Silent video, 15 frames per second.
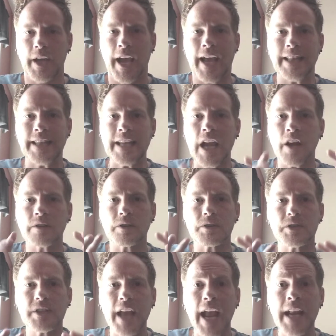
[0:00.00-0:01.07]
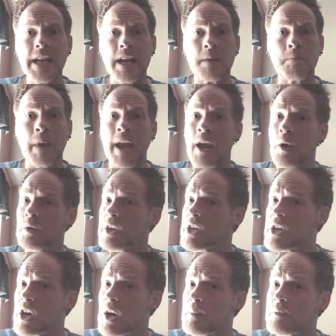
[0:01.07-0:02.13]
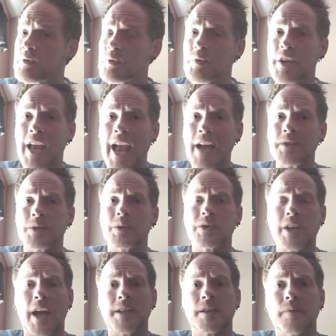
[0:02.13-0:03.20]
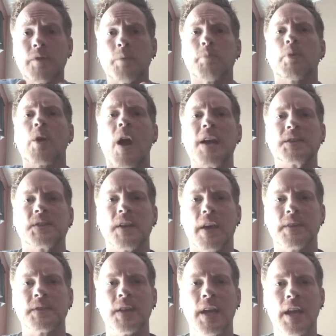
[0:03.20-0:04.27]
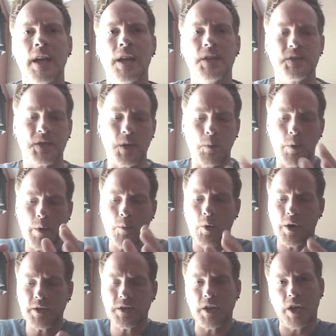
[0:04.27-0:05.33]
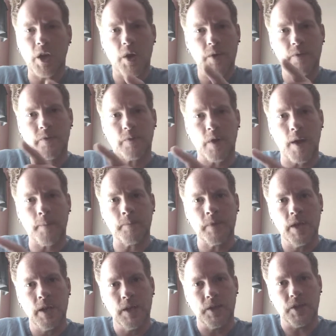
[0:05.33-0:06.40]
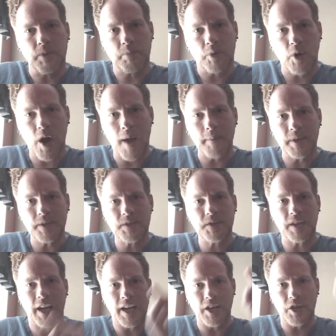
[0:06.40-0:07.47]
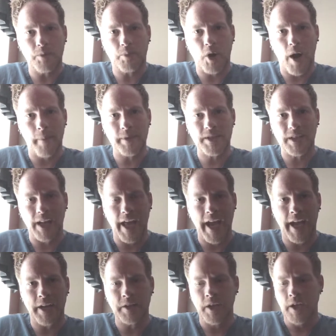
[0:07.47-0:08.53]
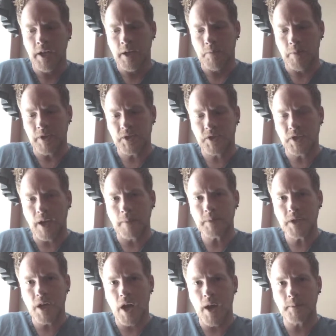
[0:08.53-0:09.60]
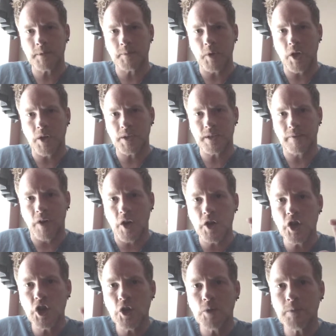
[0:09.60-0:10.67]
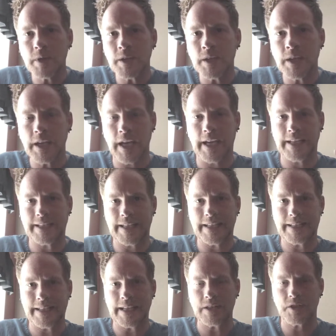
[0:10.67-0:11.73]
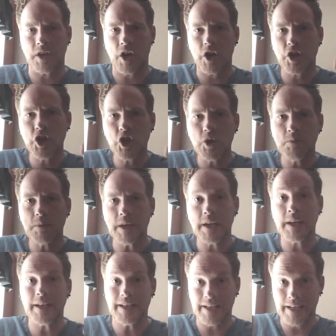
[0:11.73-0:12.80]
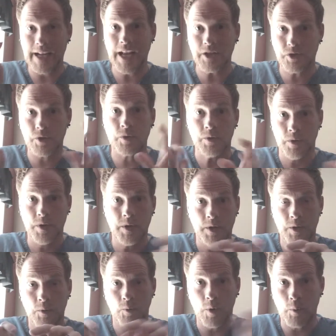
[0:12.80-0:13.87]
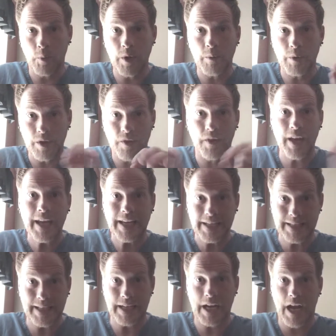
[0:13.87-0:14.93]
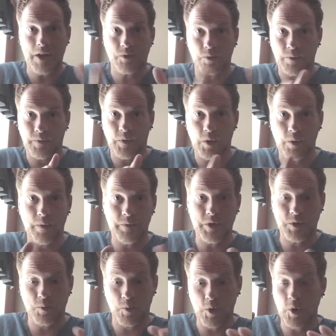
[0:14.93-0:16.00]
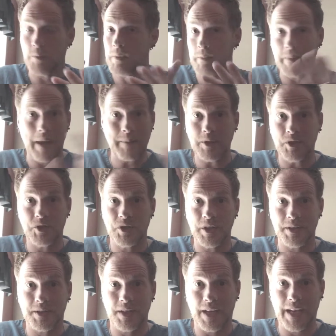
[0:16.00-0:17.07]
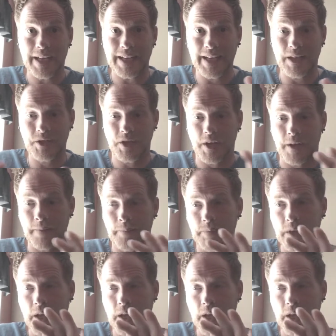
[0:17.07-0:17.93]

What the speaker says: And the understanding may only come through the exercise of the process. See, we want to go from the promise into the promised land. But sometimes because of our human existence and our human nature, what we would think is the natural flow of this world, but maybe it's just the conditioning.